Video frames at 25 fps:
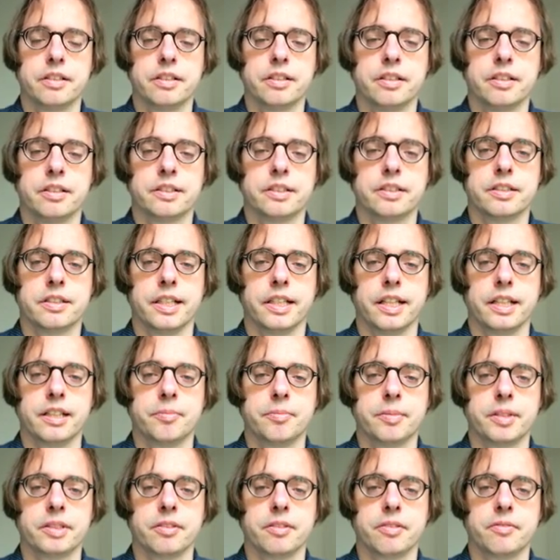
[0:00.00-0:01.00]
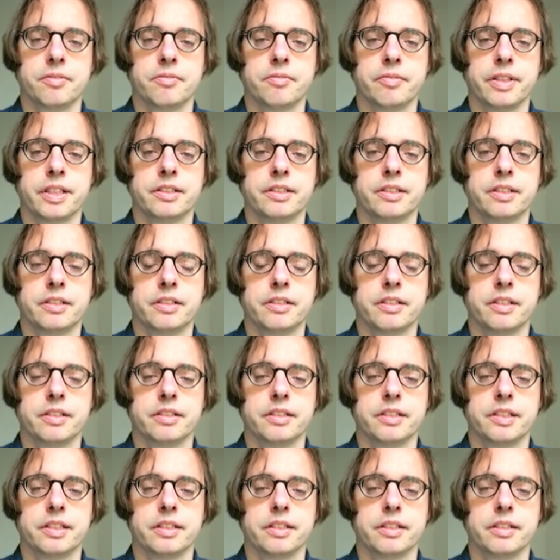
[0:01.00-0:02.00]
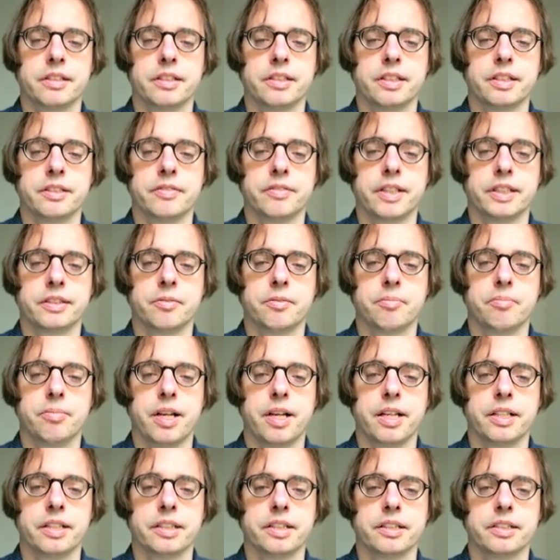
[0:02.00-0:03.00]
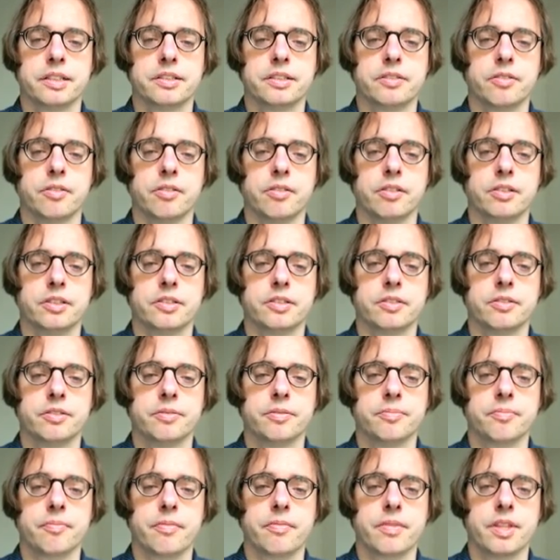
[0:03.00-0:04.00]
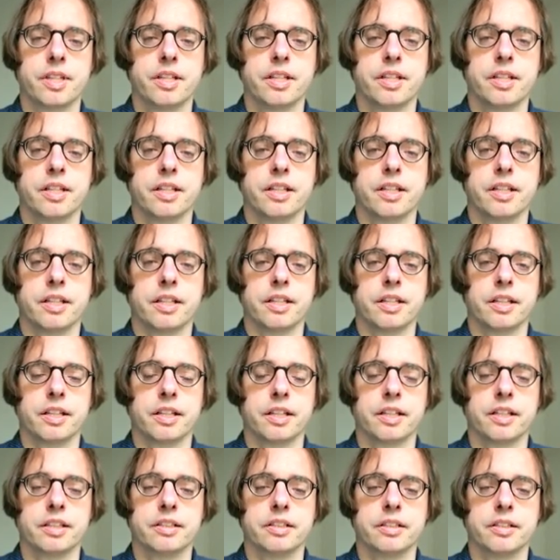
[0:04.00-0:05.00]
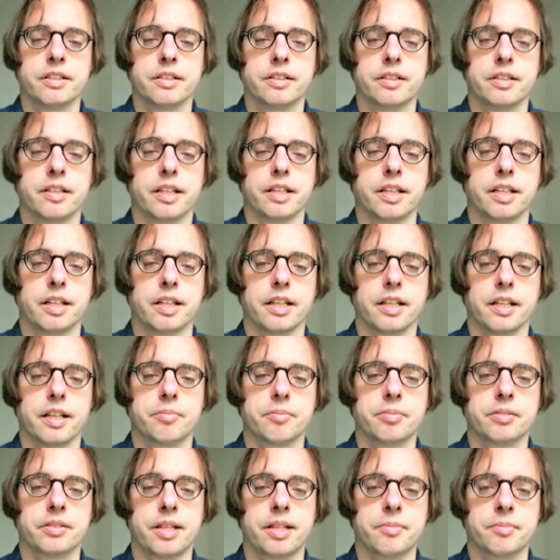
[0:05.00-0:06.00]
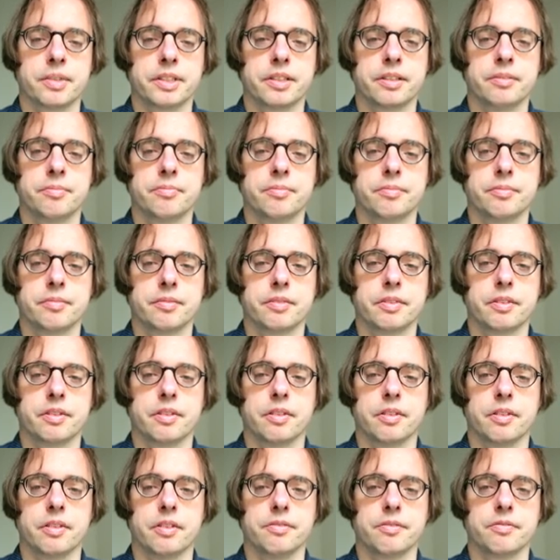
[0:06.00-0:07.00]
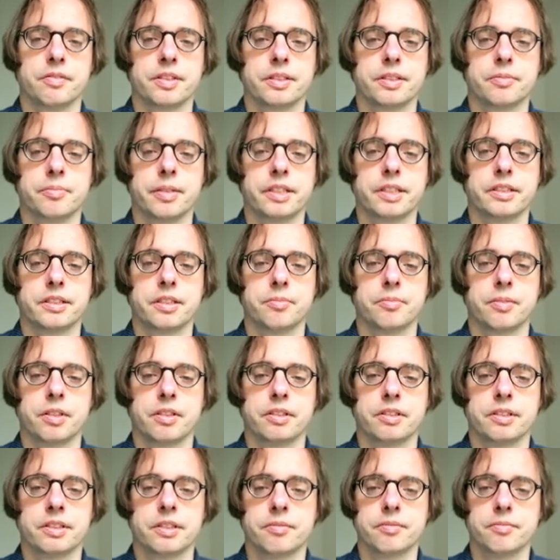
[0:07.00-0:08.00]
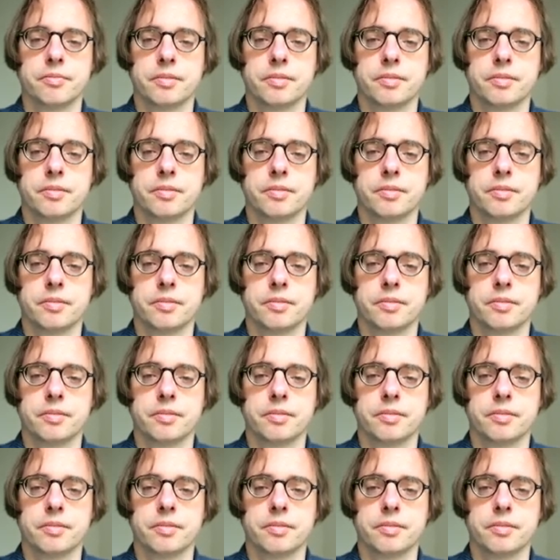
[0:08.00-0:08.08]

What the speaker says: It's the element of a vector, and this vector pi is also a parameter of these mixture models.